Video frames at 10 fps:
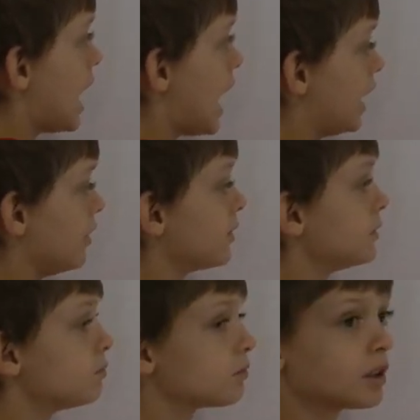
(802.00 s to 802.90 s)

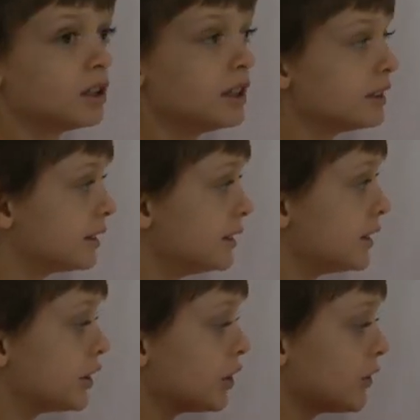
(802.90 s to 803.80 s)
and since
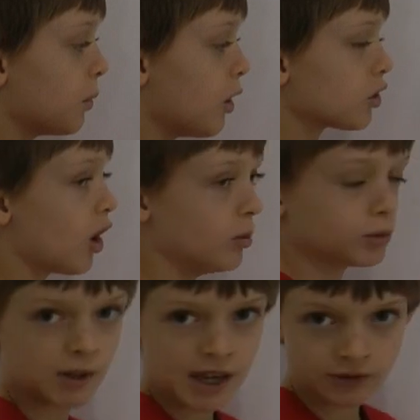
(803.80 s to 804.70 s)
this is the 1 column,
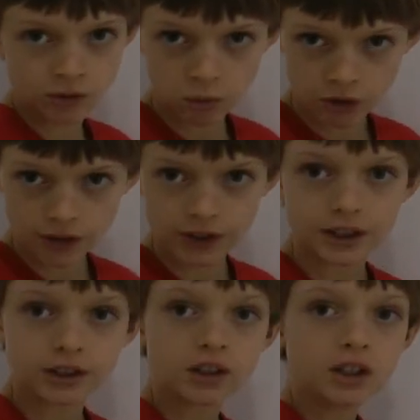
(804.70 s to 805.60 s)
so we have a 1 in
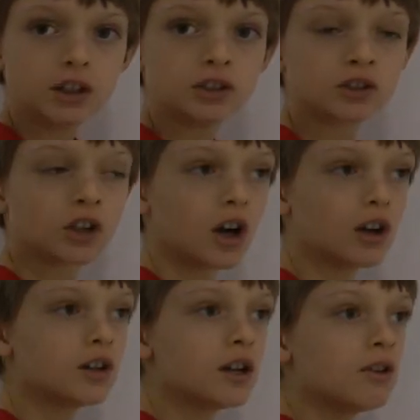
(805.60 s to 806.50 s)
it. So
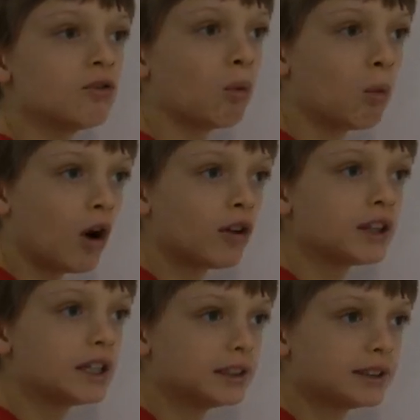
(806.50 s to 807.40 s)
the
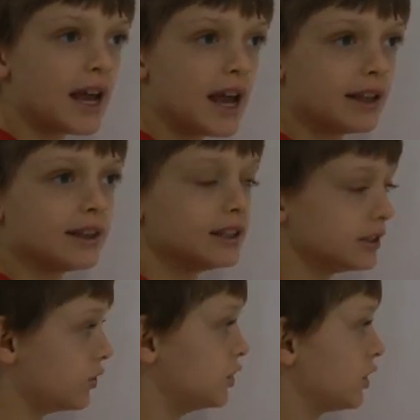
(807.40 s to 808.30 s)
1 in 10
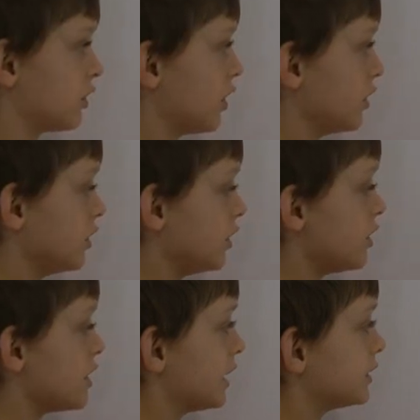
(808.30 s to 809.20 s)
is the 0.
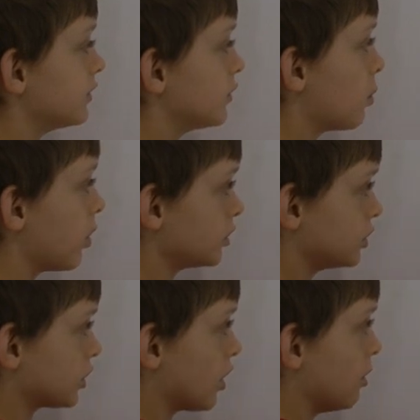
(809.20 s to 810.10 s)
That's in the
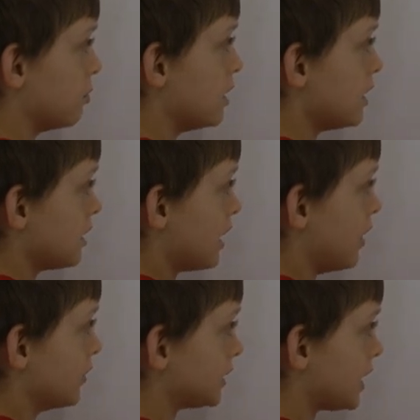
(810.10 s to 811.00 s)
1's column.
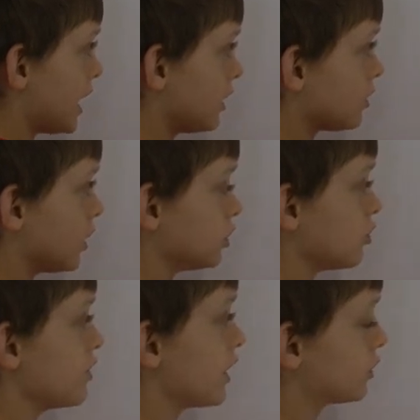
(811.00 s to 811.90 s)
And the 10 goes
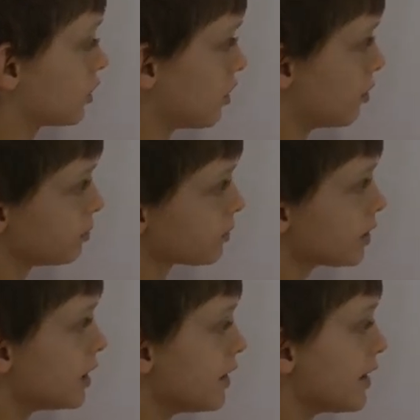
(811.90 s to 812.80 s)
to the next column.
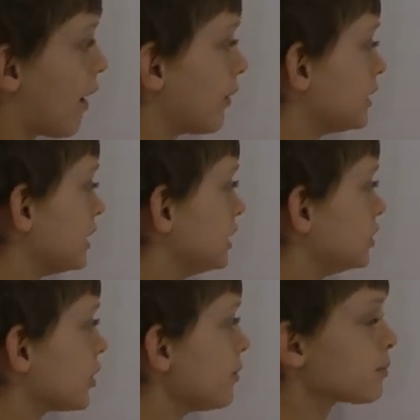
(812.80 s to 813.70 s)
Now it is